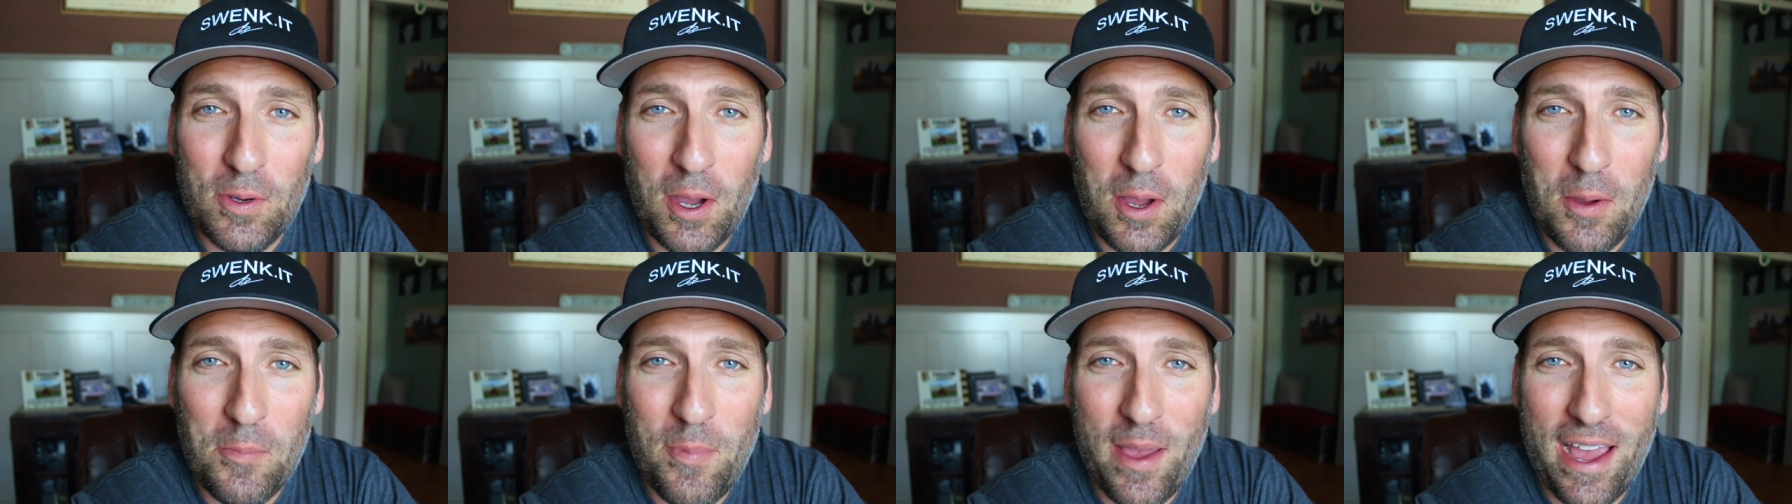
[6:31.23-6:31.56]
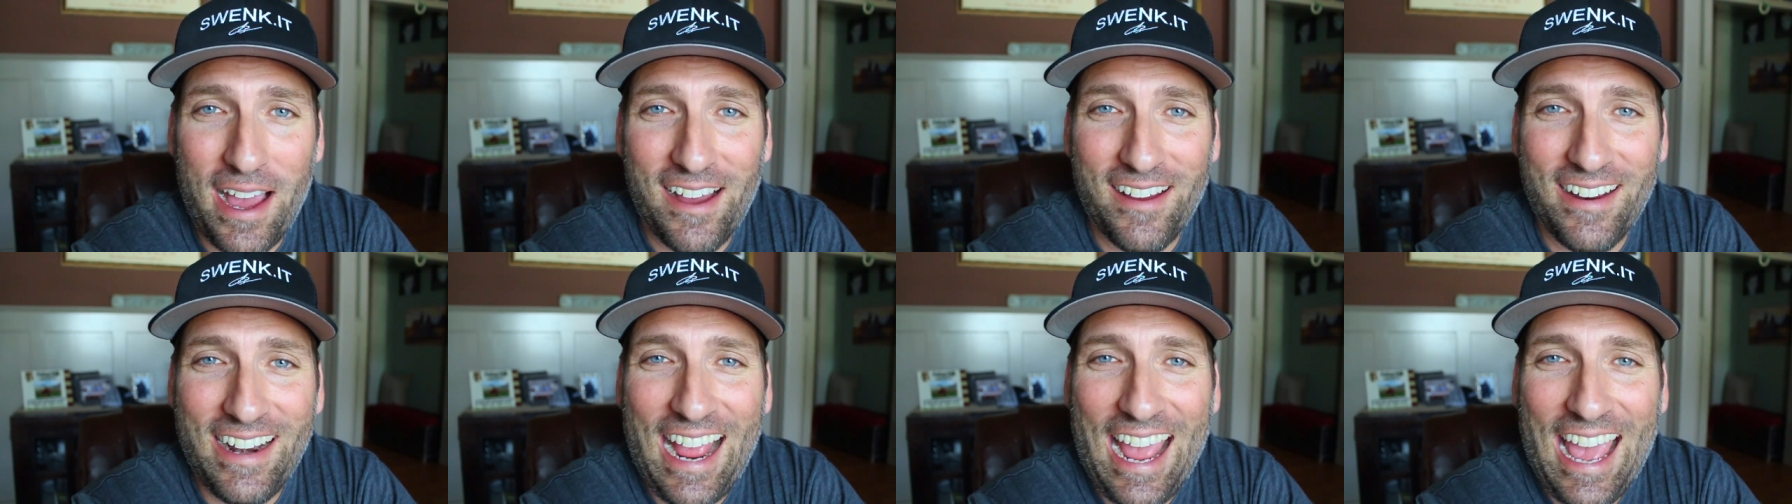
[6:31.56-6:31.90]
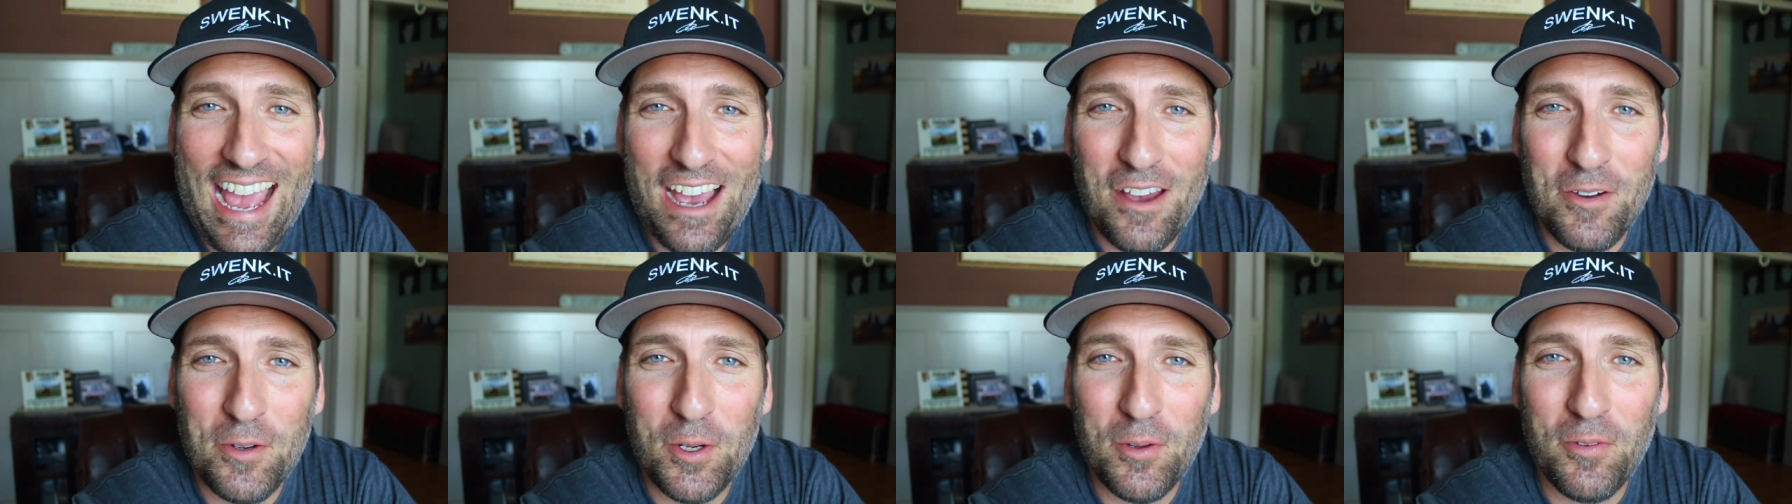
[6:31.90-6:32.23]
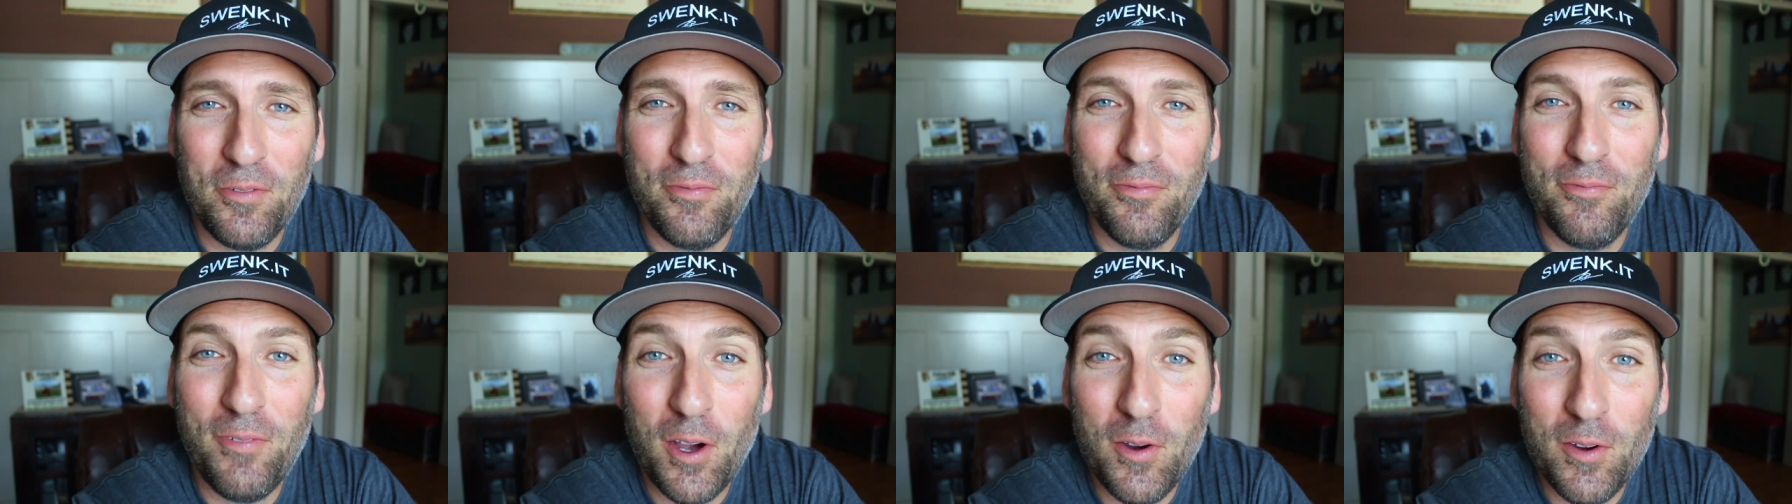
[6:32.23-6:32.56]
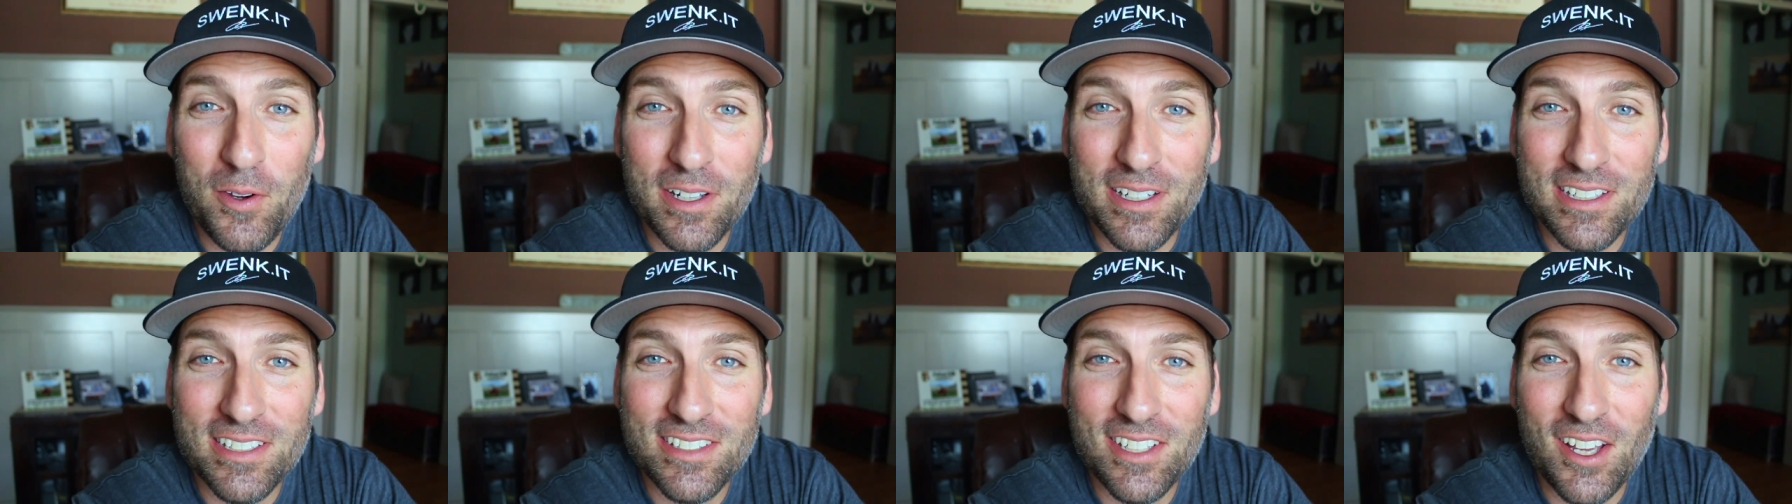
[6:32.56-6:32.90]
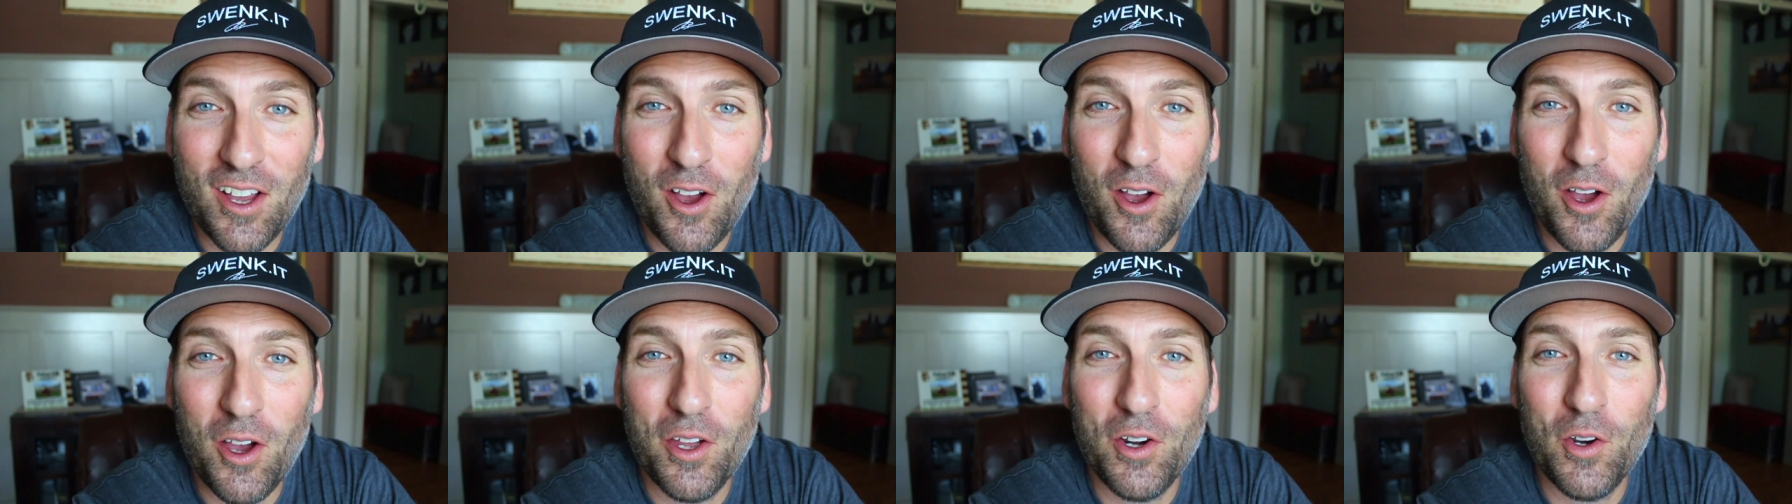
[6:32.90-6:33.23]
about how to focus
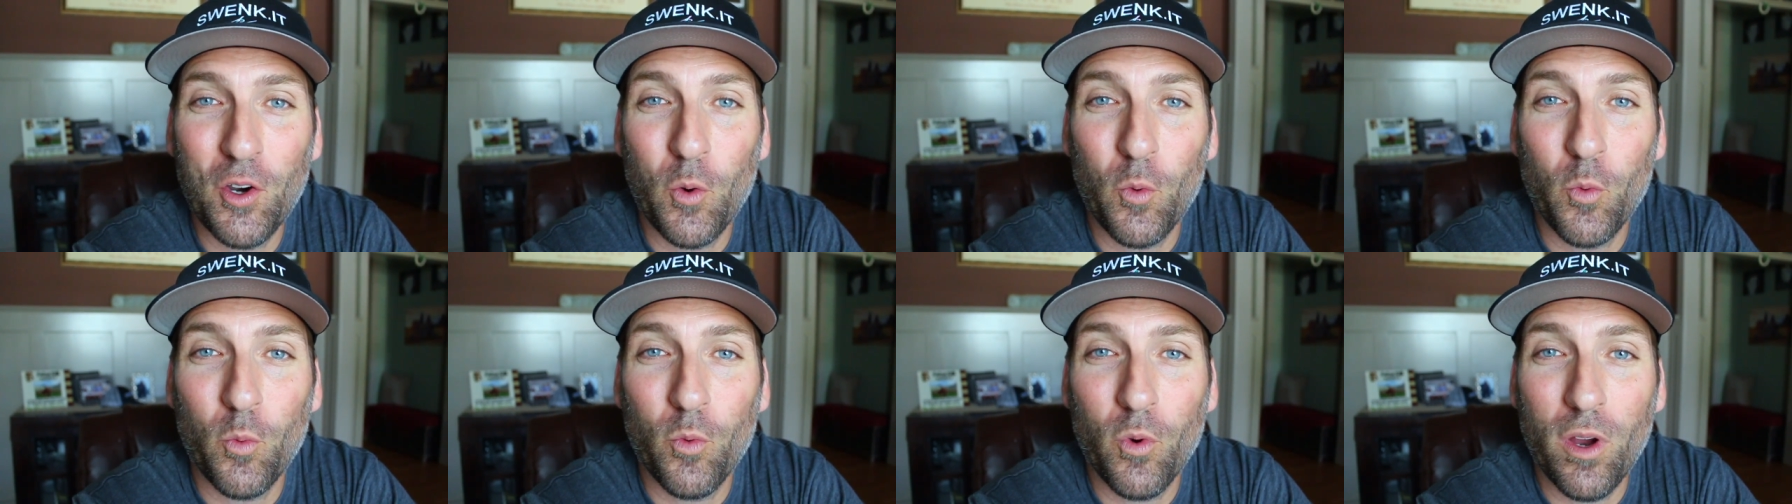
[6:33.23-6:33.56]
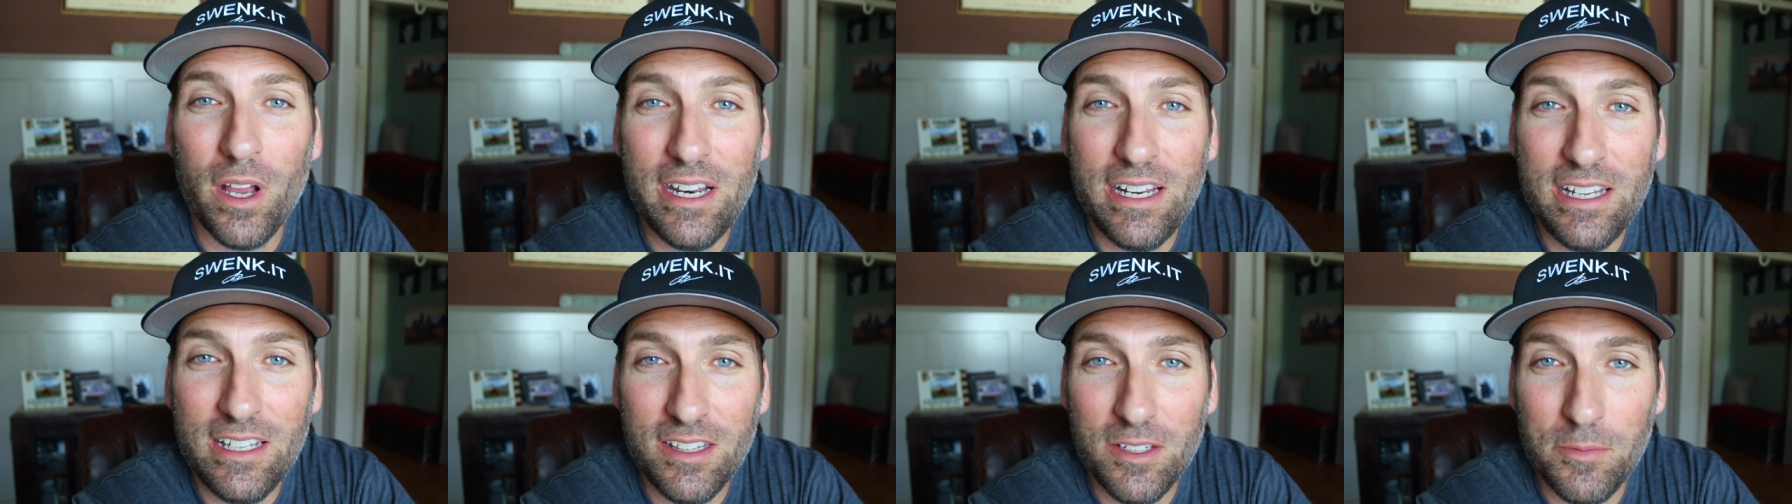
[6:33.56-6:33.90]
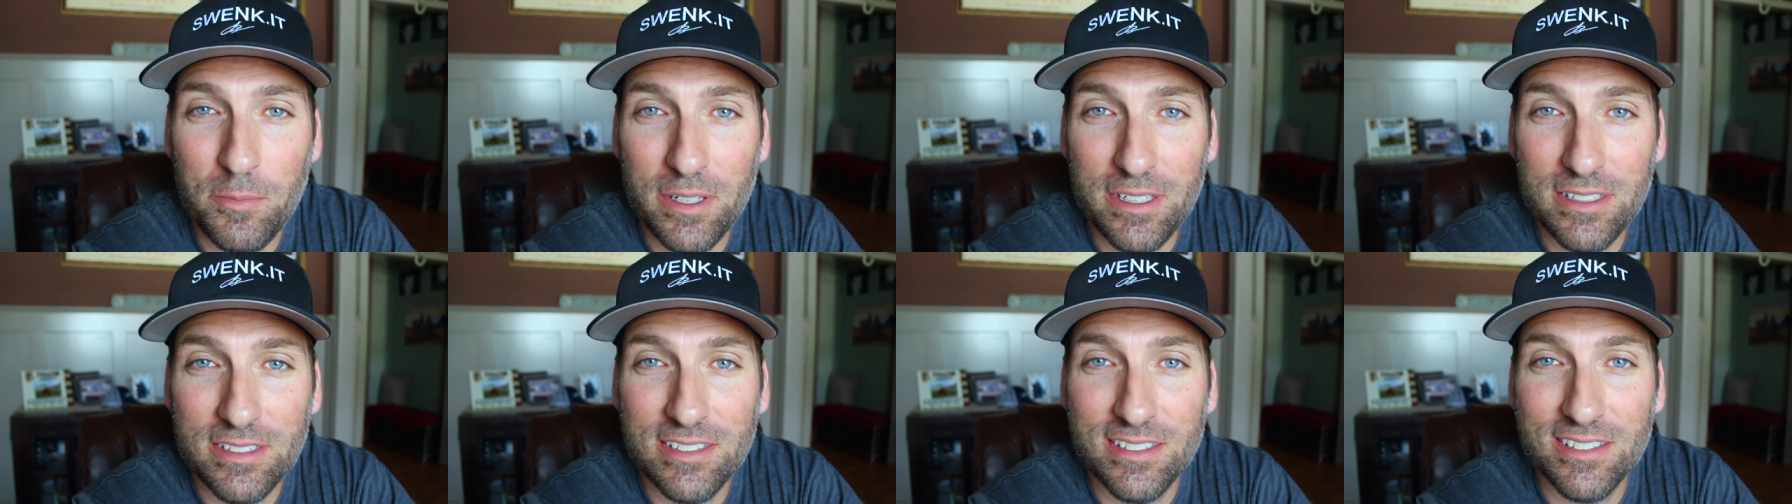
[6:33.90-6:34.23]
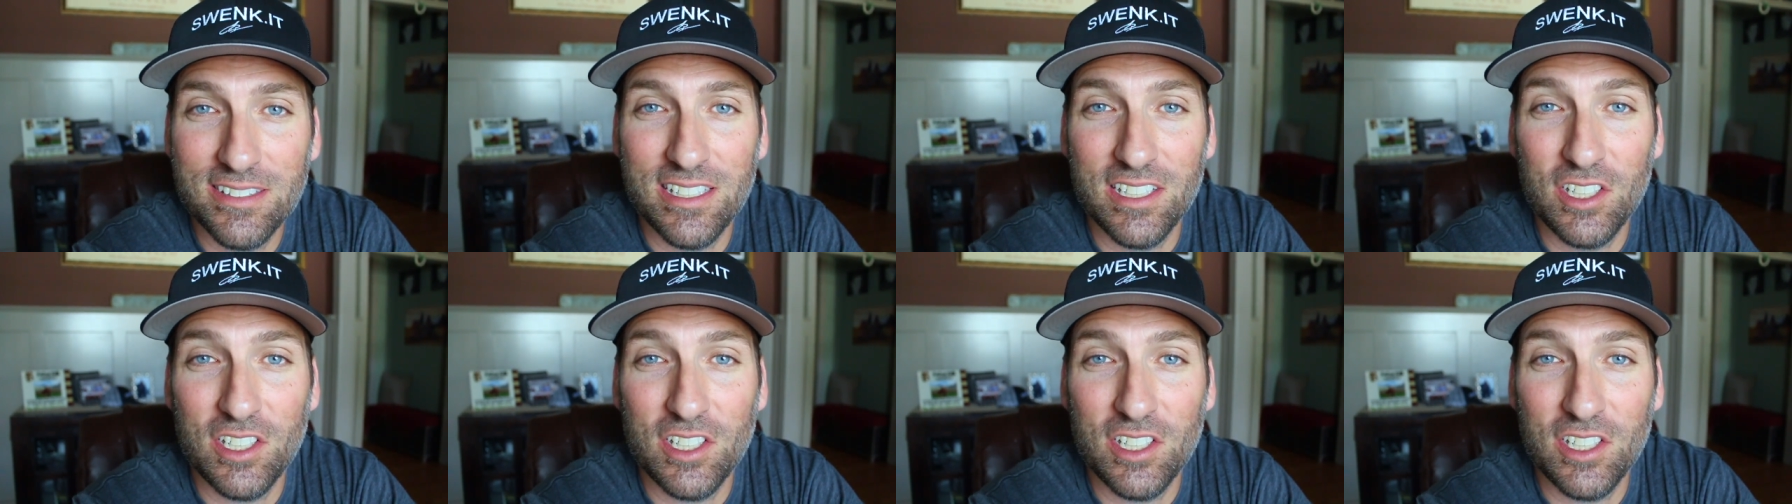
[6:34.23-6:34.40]
on running the business